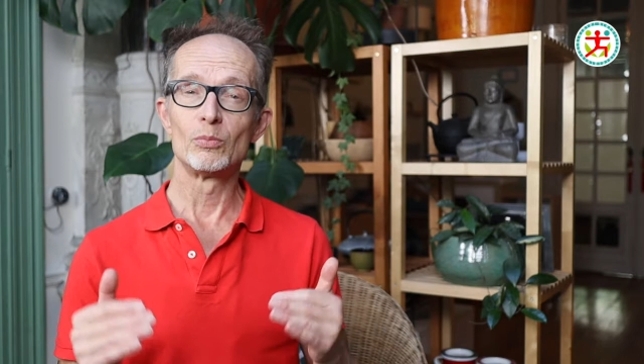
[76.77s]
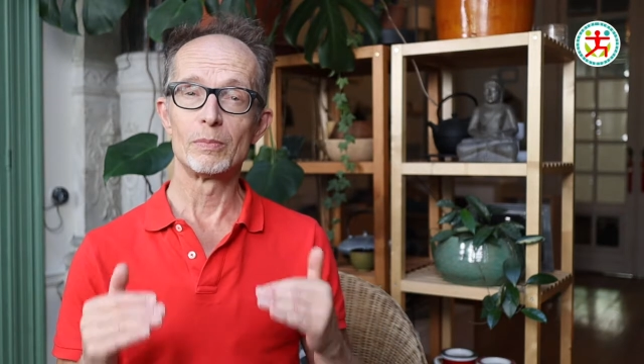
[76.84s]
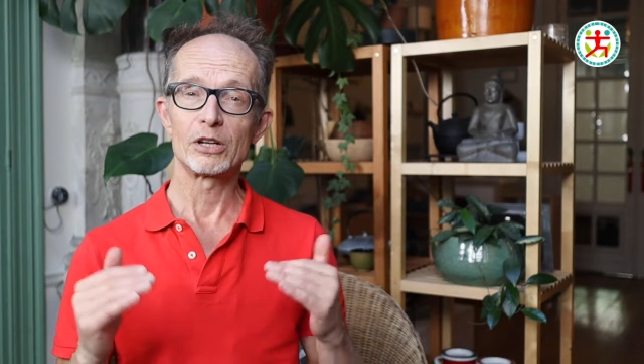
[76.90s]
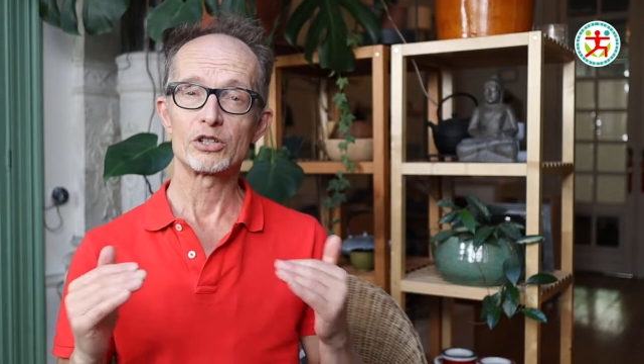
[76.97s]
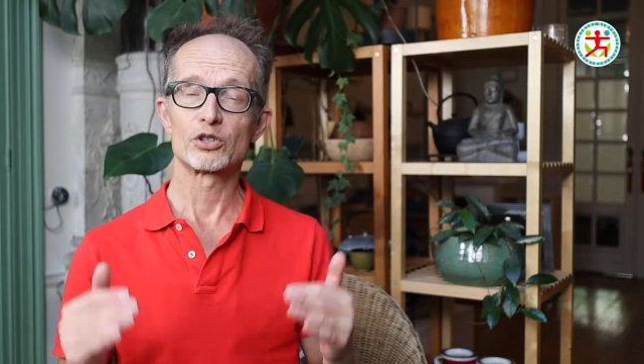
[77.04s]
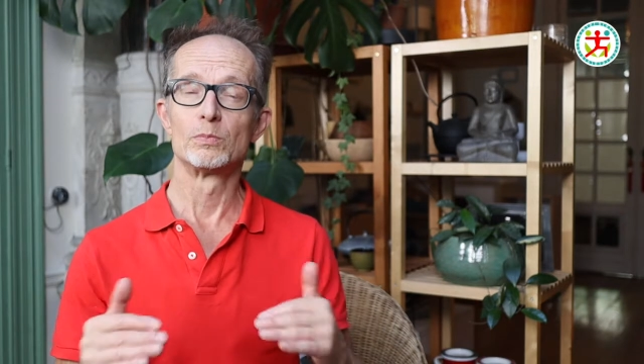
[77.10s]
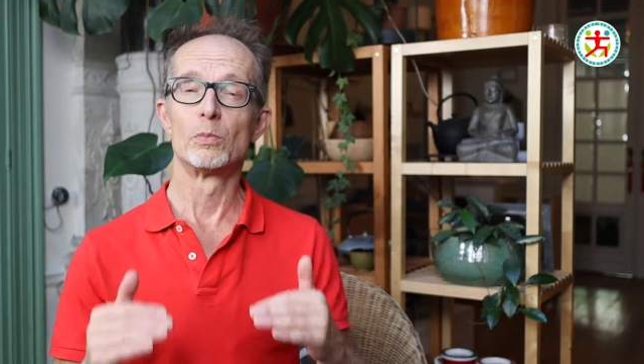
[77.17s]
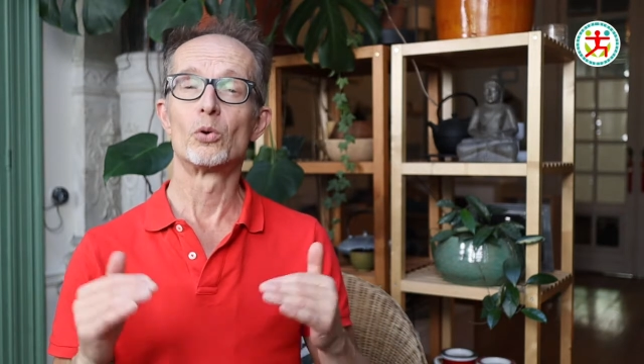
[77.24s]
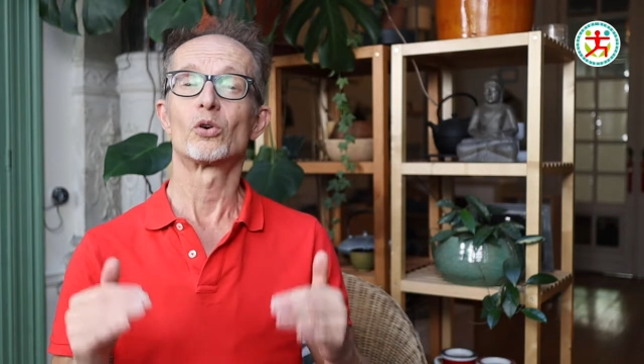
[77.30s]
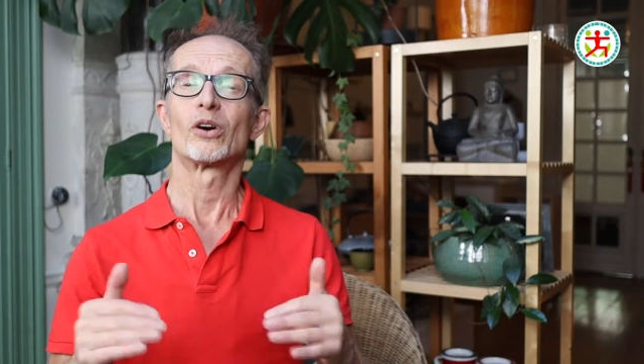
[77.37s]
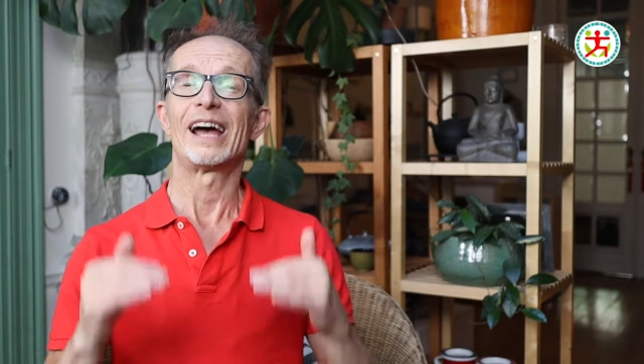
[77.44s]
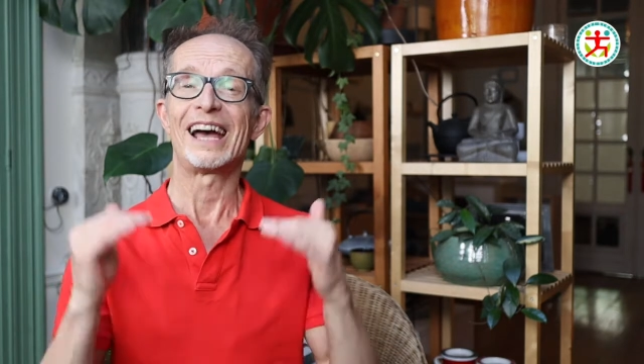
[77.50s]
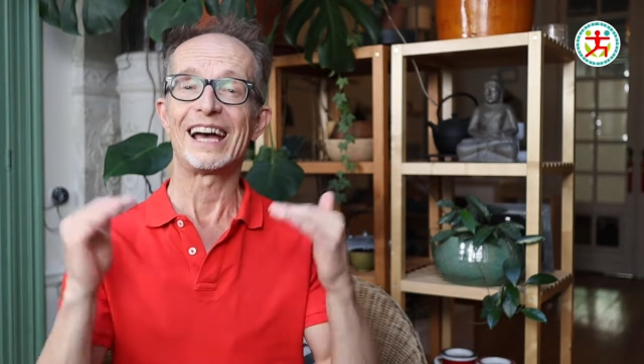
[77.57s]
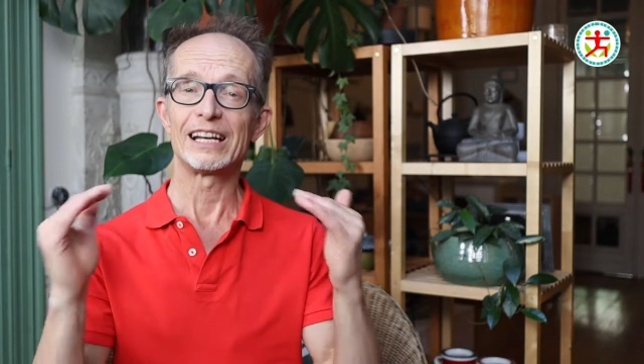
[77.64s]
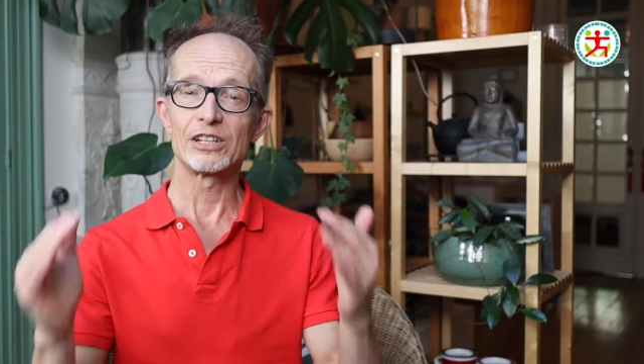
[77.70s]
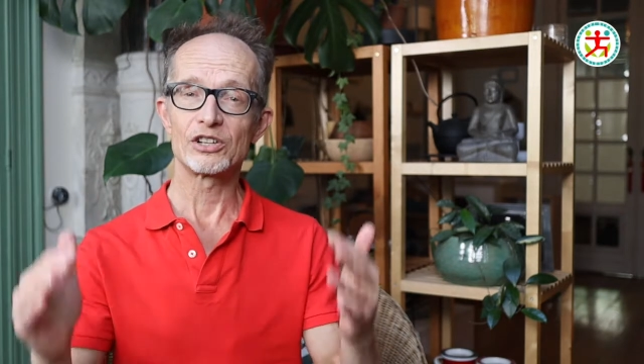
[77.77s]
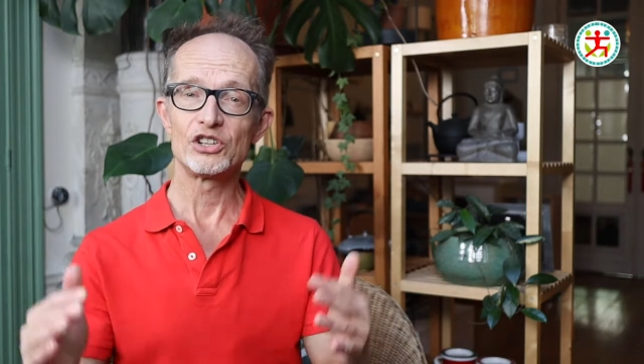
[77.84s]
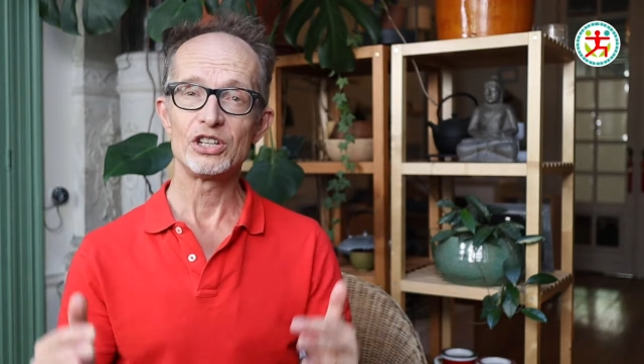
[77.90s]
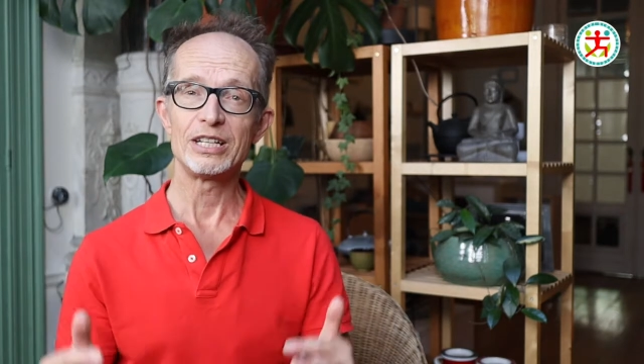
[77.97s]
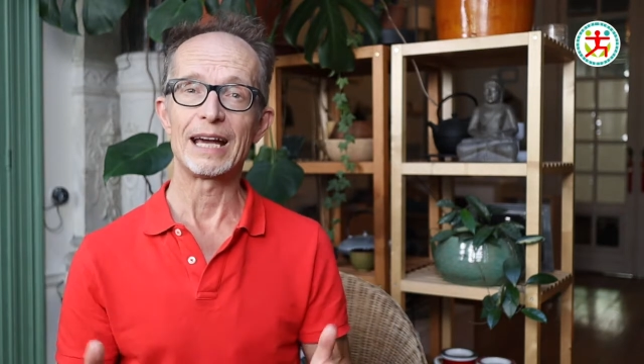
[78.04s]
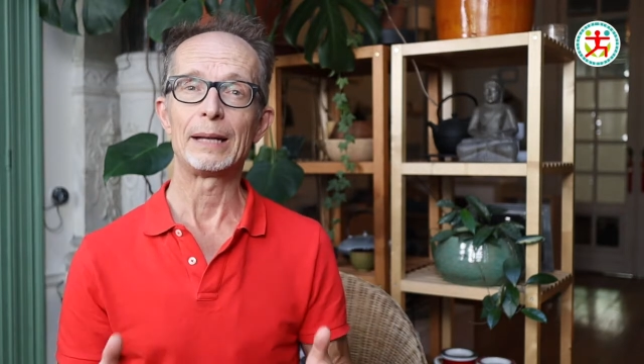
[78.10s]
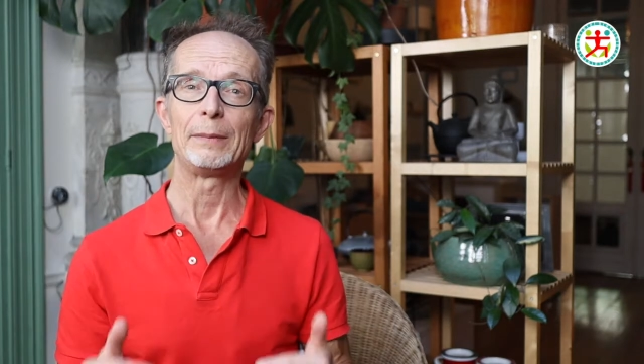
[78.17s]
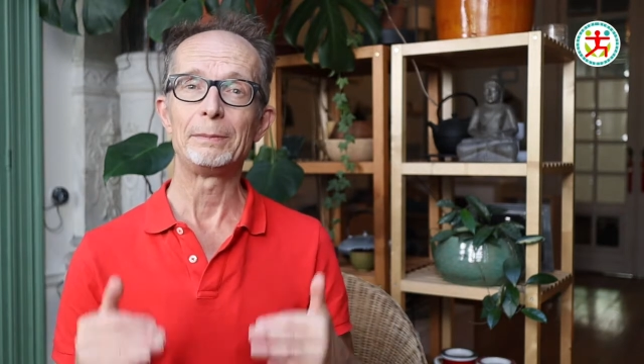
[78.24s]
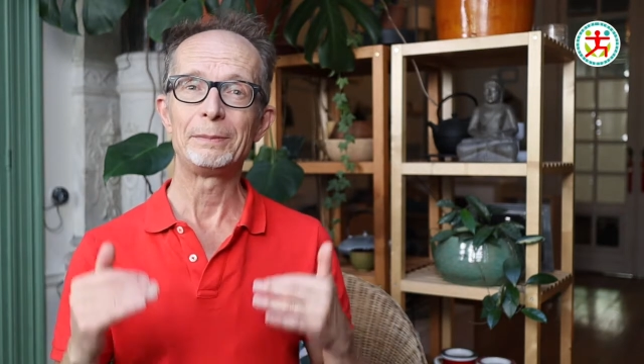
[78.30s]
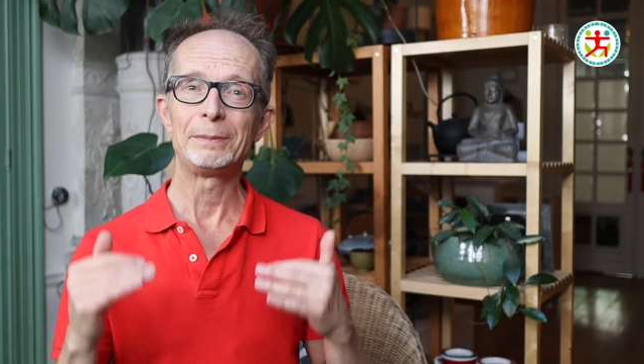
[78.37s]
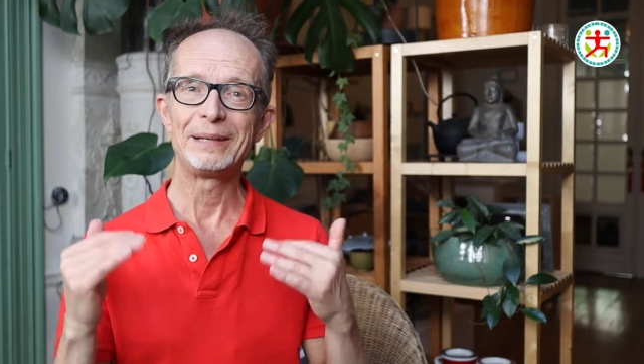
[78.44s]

much more energy and